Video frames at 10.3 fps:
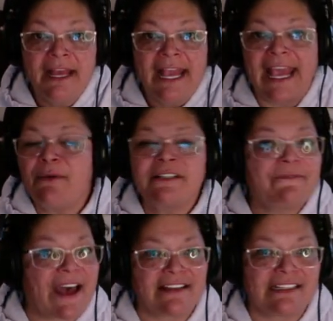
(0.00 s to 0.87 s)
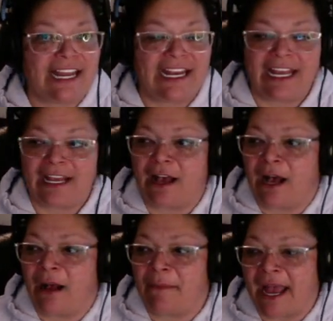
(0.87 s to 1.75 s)
It was fascinating.
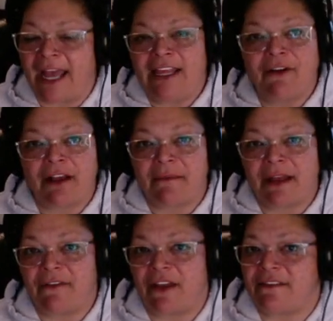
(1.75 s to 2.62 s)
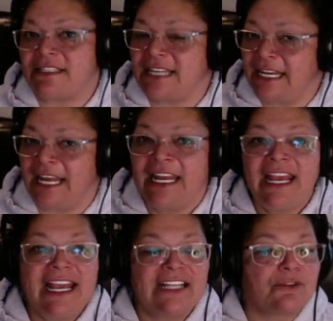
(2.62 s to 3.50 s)
Um, I highly recommend if you haven't seen it.
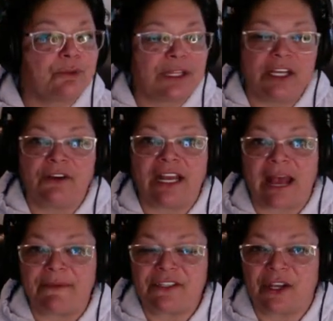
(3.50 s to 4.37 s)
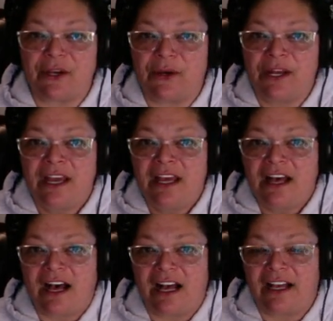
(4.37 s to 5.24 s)
It's a really great episode.
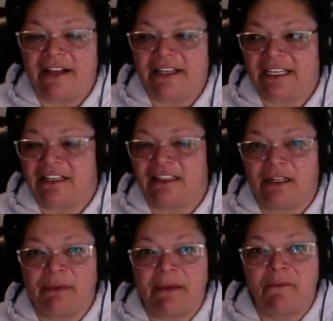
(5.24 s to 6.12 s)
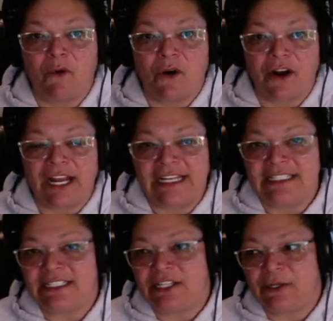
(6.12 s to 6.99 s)
Uh, get a little bit more
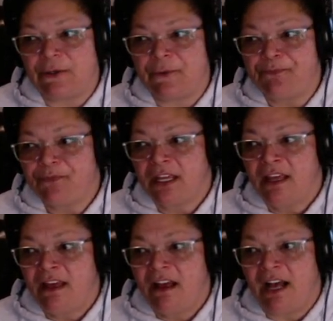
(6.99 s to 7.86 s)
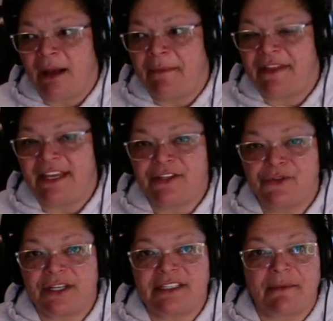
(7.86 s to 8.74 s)
into um, the
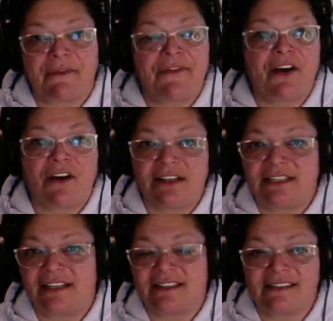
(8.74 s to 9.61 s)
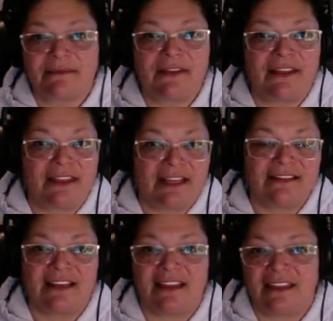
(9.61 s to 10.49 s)
history some of the hauntings and some of the
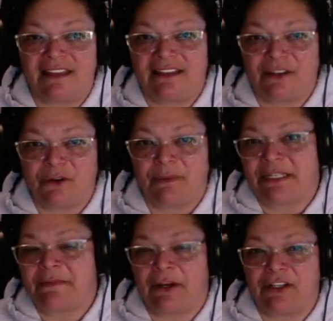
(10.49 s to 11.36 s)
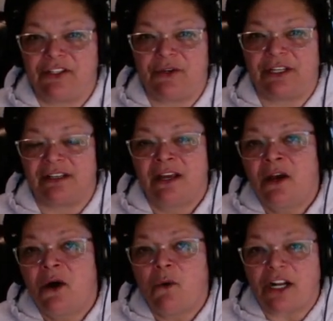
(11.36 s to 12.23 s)
things that, that the group experienced. You can
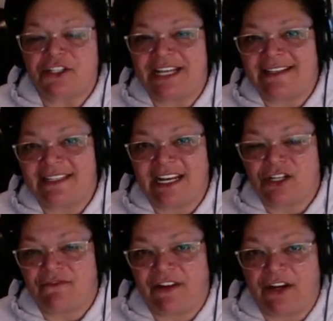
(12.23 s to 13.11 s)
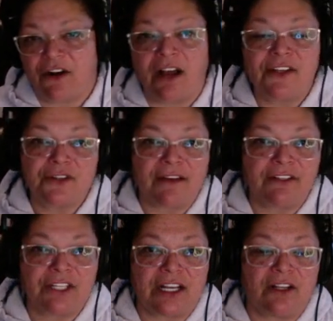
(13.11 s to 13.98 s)
watch Destination Fear on the
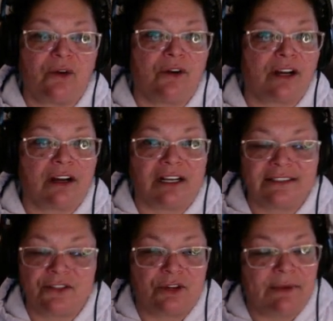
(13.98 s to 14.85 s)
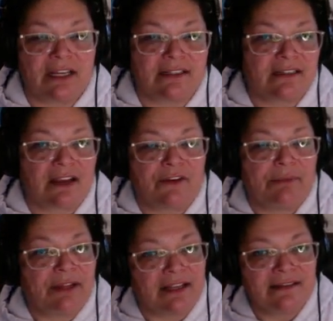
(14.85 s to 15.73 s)
Travel Channel or on, uh, streaming on Discovery
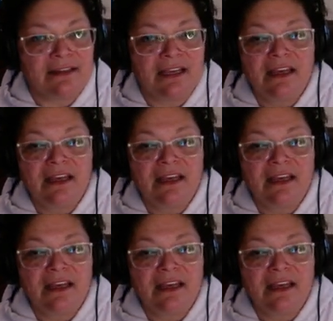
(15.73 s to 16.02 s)
Plus.